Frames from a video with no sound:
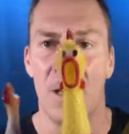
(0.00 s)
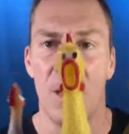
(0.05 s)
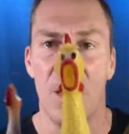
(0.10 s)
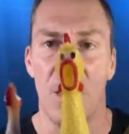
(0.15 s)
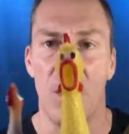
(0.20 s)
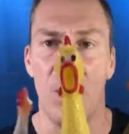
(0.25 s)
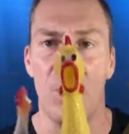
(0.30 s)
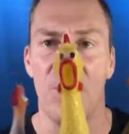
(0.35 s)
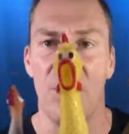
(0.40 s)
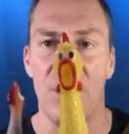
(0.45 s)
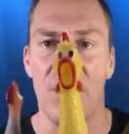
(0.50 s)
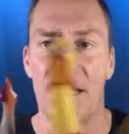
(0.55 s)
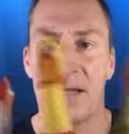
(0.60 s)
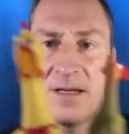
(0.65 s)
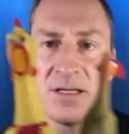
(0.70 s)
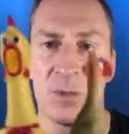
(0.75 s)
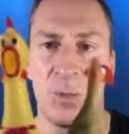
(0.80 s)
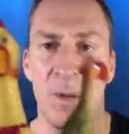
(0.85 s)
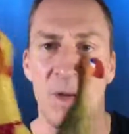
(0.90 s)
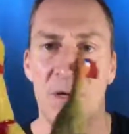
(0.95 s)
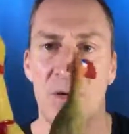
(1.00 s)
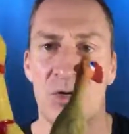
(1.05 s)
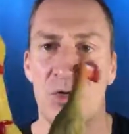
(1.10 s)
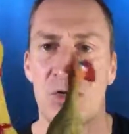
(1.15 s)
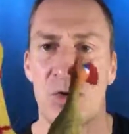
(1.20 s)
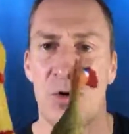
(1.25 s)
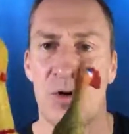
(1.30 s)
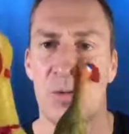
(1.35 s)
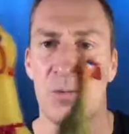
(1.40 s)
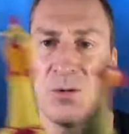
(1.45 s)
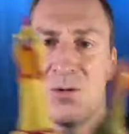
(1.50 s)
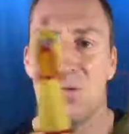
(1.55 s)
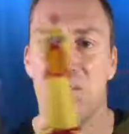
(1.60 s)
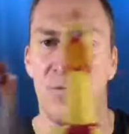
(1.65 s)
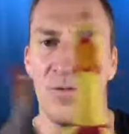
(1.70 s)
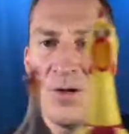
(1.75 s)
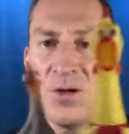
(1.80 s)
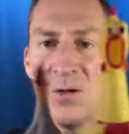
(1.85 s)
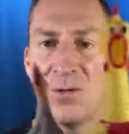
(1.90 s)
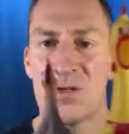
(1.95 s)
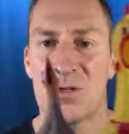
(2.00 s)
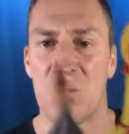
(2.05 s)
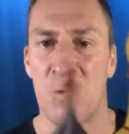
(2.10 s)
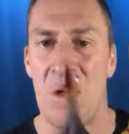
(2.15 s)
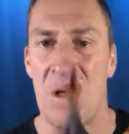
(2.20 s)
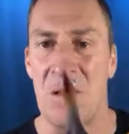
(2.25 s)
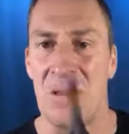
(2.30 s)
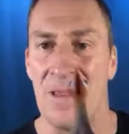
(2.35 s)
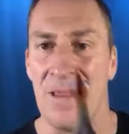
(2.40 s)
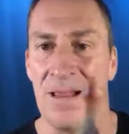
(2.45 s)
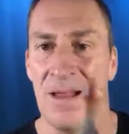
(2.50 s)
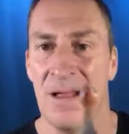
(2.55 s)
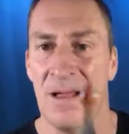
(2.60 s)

Hopefully it's been enjoyable for you as well.